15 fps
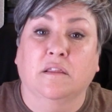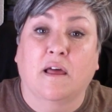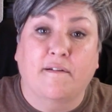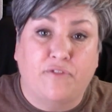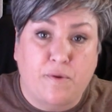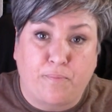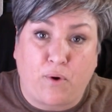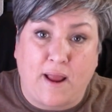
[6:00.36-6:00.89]

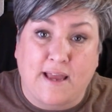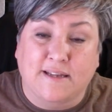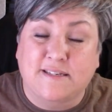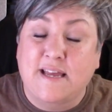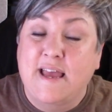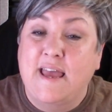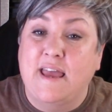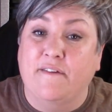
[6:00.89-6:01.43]
love the
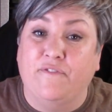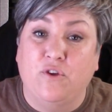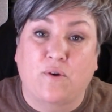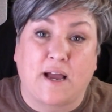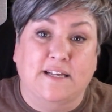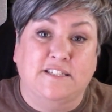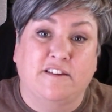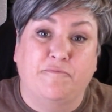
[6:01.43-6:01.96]
brand. If you
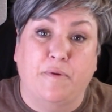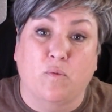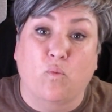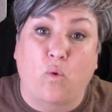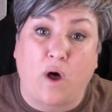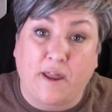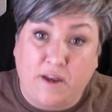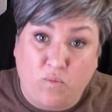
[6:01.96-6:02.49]
guys have been
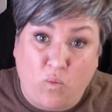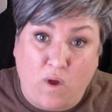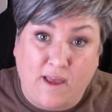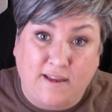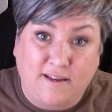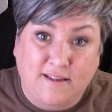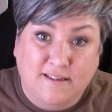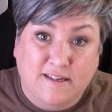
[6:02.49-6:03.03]
wanting
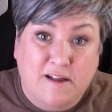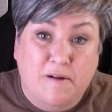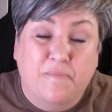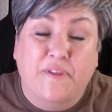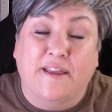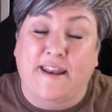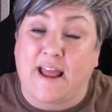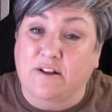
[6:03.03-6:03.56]
one,
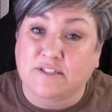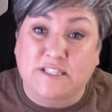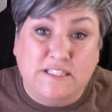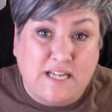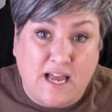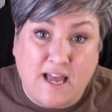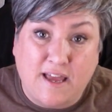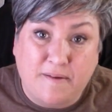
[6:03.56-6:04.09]
now's the
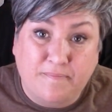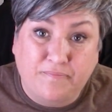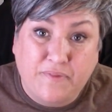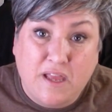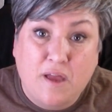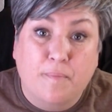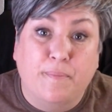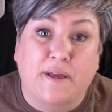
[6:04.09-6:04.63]
time,
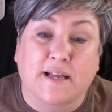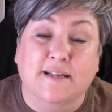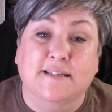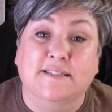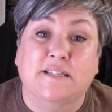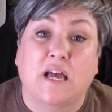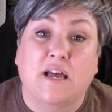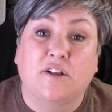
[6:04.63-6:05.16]

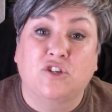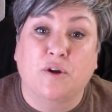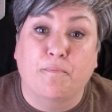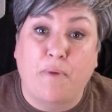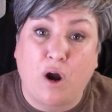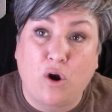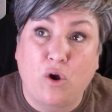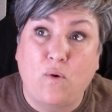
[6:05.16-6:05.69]
because
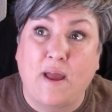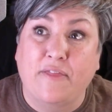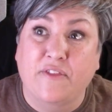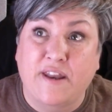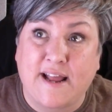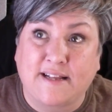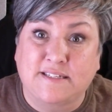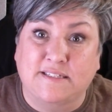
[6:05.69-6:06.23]
tomorrow and
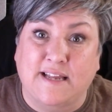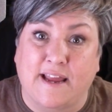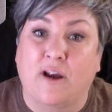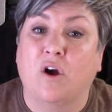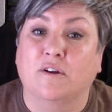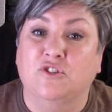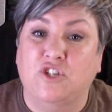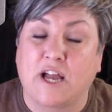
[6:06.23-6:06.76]
the next day
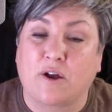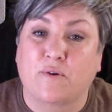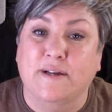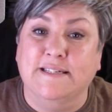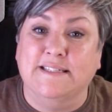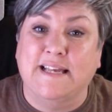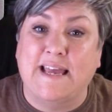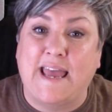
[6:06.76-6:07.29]
are
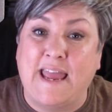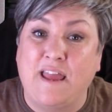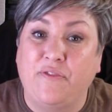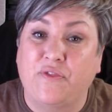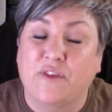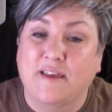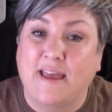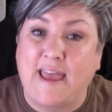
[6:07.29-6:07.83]
Jackery's
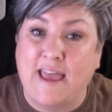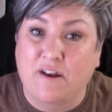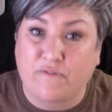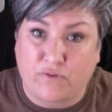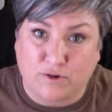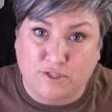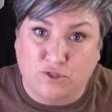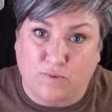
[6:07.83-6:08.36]
8th
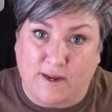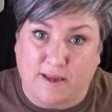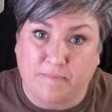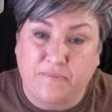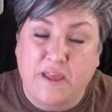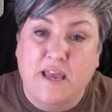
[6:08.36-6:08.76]
anniversary.